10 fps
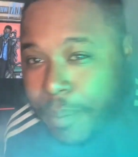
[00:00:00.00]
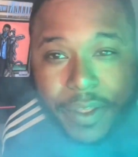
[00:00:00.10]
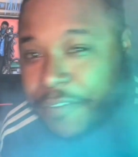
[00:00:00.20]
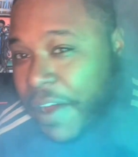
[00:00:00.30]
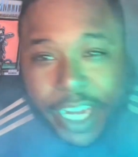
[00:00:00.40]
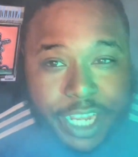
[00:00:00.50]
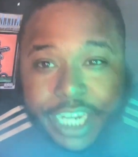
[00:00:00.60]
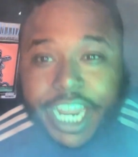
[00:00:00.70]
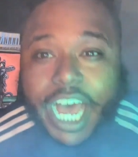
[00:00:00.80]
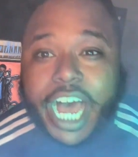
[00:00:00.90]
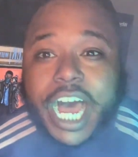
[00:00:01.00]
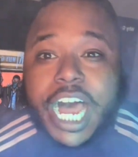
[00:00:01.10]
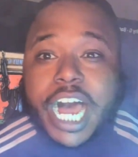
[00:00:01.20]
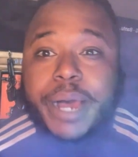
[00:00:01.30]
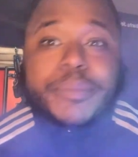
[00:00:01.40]
motherfucking
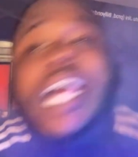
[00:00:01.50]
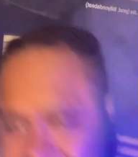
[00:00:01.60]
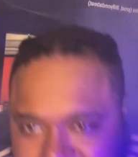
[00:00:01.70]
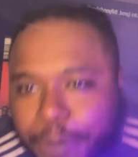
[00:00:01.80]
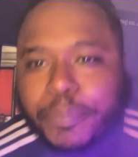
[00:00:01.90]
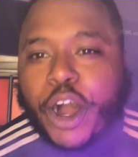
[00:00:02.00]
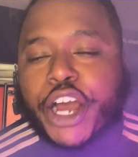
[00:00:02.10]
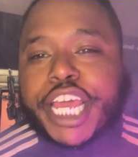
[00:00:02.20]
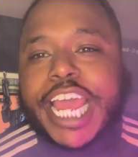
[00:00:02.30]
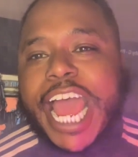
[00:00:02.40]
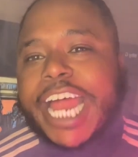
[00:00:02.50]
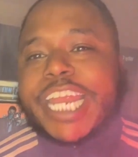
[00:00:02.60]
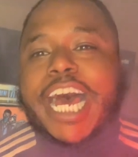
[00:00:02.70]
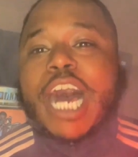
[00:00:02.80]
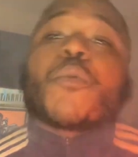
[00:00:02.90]
uh, listening party, and uh,